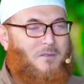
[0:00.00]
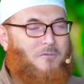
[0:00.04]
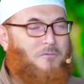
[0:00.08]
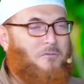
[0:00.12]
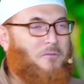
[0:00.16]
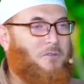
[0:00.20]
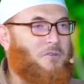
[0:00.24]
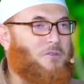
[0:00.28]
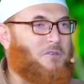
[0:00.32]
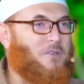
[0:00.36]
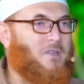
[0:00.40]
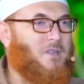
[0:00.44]

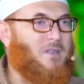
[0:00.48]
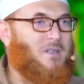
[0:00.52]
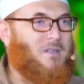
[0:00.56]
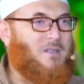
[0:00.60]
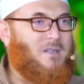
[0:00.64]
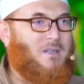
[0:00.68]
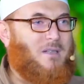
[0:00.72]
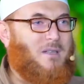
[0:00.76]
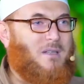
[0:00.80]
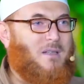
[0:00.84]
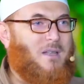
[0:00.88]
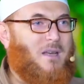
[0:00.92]

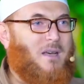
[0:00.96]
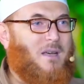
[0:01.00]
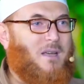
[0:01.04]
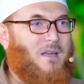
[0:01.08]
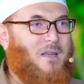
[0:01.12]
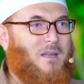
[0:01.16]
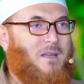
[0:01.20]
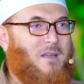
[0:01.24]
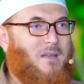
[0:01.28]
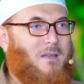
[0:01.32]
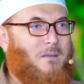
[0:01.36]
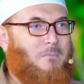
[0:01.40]
unfortunately, not
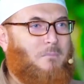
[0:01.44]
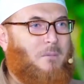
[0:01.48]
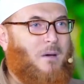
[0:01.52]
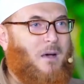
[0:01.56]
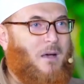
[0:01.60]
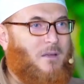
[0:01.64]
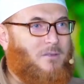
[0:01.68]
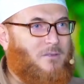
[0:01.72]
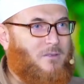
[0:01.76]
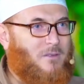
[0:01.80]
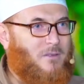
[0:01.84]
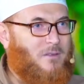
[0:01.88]
in the
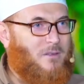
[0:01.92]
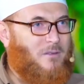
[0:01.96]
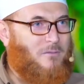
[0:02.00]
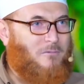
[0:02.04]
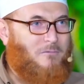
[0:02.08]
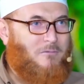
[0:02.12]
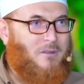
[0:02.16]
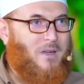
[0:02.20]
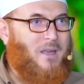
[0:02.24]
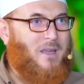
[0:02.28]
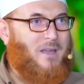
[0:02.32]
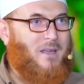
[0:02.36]

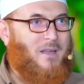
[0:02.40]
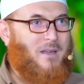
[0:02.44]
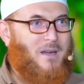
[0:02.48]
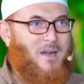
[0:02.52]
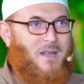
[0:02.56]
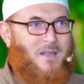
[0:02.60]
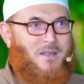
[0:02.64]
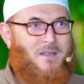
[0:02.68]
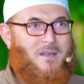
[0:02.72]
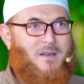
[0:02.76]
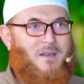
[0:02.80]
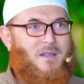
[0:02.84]
positive way,
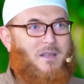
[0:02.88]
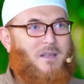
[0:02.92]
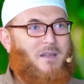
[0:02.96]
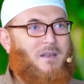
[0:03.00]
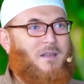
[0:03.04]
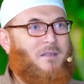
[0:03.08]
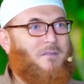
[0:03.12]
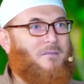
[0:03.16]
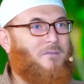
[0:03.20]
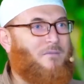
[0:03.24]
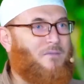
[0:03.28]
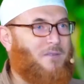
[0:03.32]
rather mm.
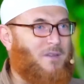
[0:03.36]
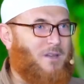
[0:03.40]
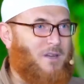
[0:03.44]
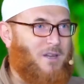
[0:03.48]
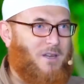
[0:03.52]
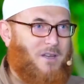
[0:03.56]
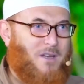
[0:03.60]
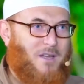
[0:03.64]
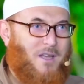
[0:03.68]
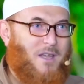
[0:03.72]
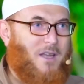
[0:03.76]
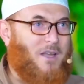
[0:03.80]
in the
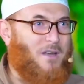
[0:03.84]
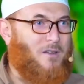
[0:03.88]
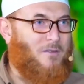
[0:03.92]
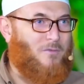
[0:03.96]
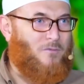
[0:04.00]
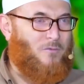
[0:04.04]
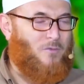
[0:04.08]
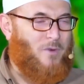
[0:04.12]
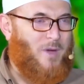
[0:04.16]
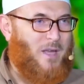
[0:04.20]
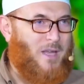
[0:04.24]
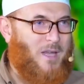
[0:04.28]
very
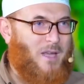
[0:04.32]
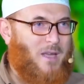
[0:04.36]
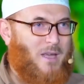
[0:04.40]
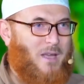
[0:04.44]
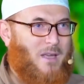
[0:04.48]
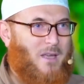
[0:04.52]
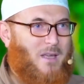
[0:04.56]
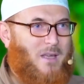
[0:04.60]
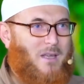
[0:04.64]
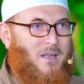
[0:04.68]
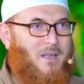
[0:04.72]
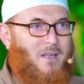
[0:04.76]
negative way.
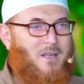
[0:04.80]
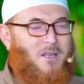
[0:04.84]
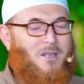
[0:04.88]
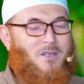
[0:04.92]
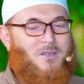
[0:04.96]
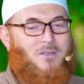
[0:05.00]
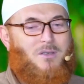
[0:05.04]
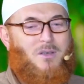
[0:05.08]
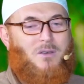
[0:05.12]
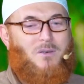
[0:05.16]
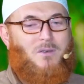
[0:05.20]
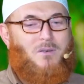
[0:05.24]
Yeah.
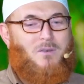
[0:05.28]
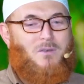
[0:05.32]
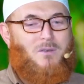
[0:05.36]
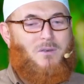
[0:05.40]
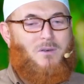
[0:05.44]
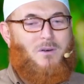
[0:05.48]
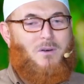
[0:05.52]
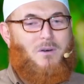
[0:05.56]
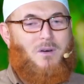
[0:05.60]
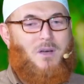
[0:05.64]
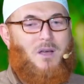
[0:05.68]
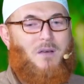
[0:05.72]
So,
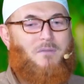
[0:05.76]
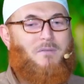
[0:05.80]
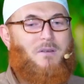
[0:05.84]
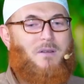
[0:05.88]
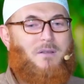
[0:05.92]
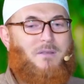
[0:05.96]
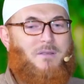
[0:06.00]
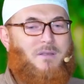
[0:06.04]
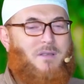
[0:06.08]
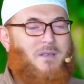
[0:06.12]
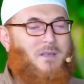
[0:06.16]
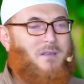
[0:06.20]

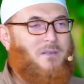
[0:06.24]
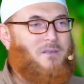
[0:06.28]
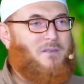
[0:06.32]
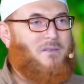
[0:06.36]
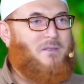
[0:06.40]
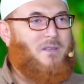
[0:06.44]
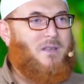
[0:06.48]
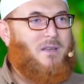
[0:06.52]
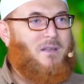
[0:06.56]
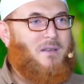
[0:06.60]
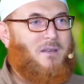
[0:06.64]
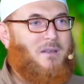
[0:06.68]
whoever
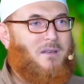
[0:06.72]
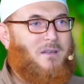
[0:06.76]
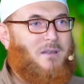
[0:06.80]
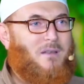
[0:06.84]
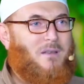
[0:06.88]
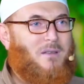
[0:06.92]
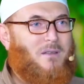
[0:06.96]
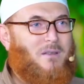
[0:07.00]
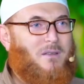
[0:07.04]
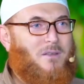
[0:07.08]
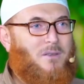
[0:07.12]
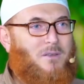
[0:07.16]
thinks that
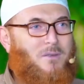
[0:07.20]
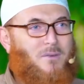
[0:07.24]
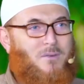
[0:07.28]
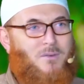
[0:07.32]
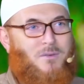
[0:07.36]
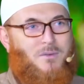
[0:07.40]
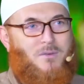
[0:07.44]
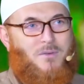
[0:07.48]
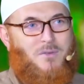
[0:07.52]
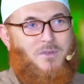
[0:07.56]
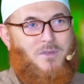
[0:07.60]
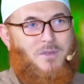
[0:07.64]
the
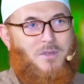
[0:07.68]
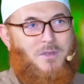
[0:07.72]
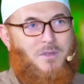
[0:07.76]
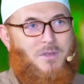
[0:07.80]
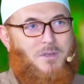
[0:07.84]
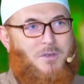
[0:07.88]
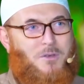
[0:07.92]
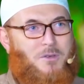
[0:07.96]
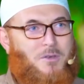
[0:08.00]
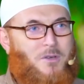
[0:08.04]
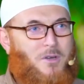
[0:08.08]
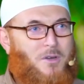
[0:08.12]
youth
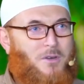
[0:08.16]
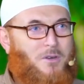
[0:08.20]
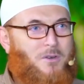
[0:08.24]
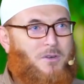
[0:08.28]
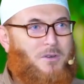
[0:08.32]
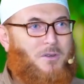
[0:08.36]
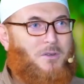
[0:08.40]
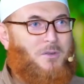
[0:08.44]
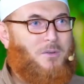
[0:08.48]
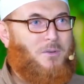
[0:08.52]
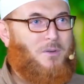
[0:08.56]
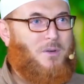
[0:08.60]
and the
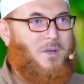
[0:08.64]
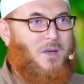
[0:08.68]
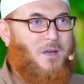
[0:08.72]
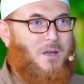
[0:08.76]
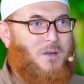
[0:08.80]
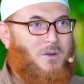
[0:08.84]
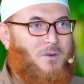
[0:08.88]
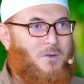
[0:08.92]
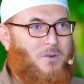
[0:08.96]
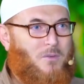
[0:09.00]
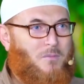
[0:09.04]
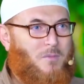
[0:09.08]
children do
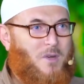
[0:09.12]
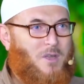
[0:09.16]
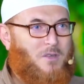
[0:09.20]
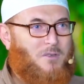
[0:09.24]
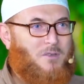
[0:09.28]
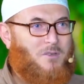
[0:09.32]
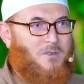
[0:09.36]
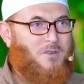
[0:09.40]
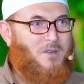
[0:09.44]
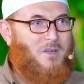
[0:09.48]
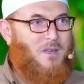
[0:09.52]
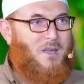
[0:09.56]
not know
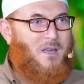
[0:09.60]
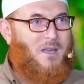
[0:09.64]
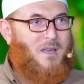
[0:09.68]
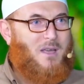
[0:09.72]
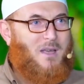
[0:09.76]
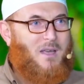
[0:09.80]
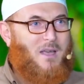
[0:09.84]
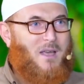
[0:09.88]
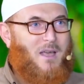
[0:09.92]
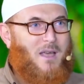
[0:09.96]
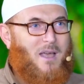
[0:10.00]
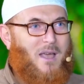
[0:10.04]
much
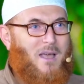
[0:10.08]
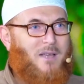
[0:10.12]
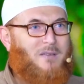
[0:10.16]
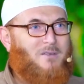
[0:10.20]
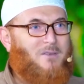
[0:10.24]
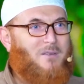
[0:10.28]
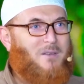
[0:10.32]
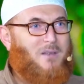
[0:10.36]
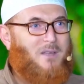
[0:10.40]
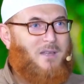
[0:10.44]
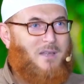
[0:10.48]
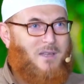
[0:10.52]

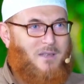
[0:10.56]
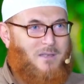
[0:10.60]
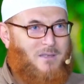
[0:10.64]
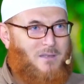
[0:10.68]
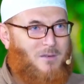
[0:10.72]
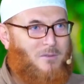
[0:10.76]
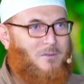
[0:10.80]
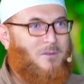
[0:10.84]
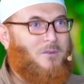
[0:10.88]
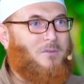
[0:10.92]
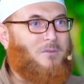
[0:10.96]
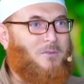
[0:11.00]
actually he's
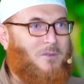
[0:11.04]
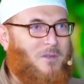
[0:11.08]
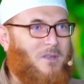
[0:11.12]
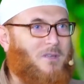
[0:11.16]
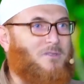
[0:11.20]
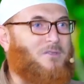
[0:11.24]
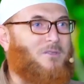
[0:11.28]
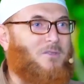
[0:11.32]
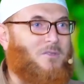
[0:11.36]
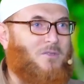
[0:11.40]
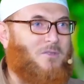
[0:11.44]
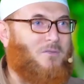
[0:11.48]
the one who
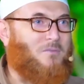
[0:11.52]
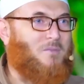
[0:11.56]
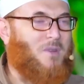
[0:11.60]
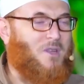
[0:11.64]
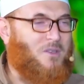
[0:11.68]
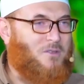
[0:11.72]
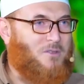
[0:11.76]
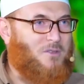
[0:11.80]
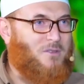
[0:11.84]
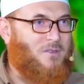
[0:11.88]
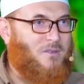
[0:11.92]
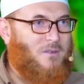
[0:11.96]
doesn't know
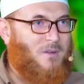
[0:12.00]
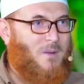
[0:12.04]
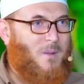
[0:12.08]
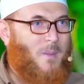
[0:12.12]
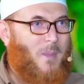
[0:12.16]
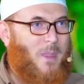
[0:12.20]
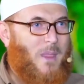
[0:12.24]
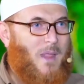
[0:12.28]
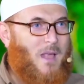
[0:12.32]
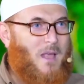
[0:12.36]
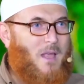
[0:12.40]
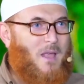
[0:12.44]
much.
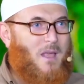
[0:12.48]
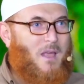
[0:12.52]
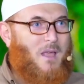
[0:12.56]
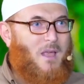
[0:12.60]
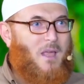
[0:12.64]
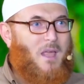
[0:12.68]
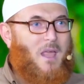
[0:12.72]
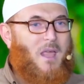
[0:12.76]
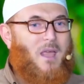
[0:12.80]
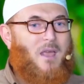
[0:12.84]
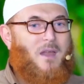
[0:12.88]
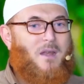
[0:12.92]
Yeah.
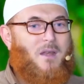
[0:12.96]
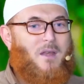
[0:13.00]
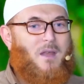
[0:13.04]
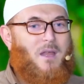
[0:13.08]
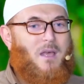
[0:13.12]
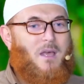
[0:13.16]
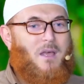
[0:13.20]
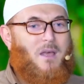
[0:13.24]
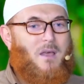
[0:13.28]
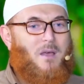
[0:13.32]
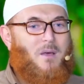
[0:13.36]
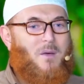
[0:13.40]
And
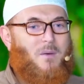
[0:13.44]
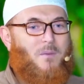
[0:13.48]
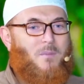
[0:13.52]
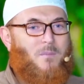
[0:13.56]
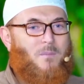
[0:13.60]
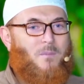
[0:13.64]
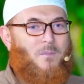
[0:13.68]
uh,